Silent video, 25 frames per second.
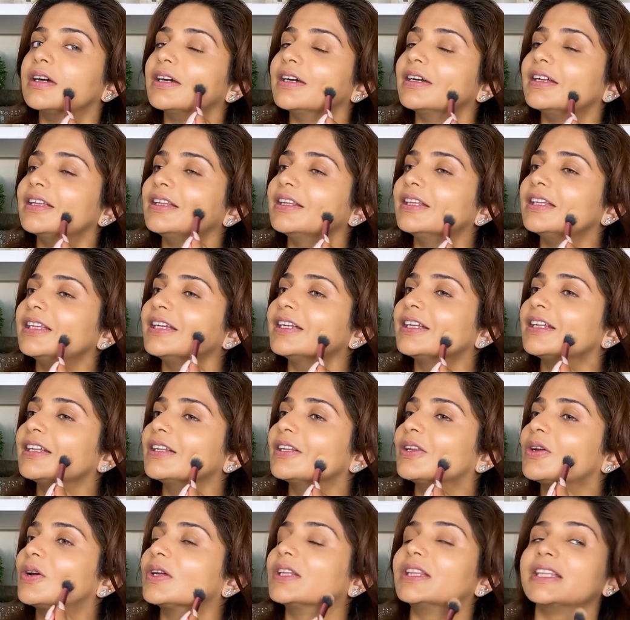A
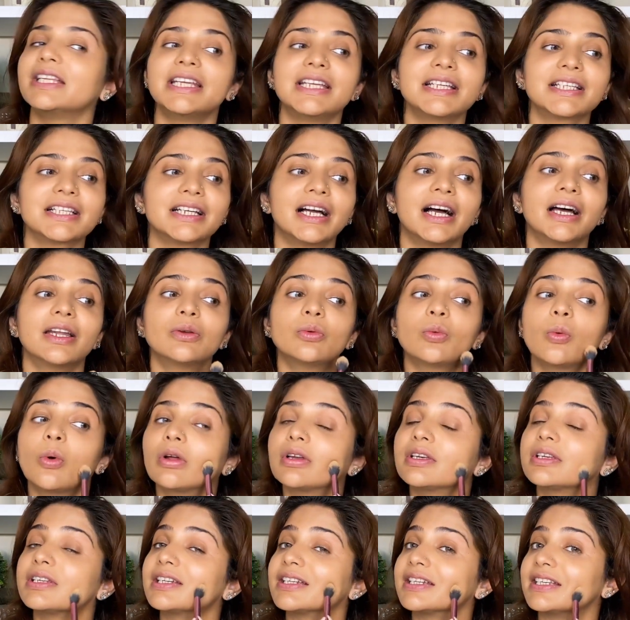little on these
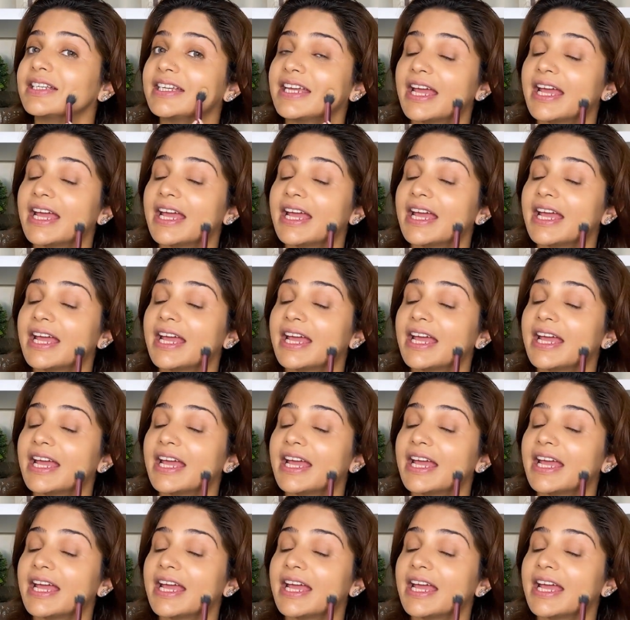unwanted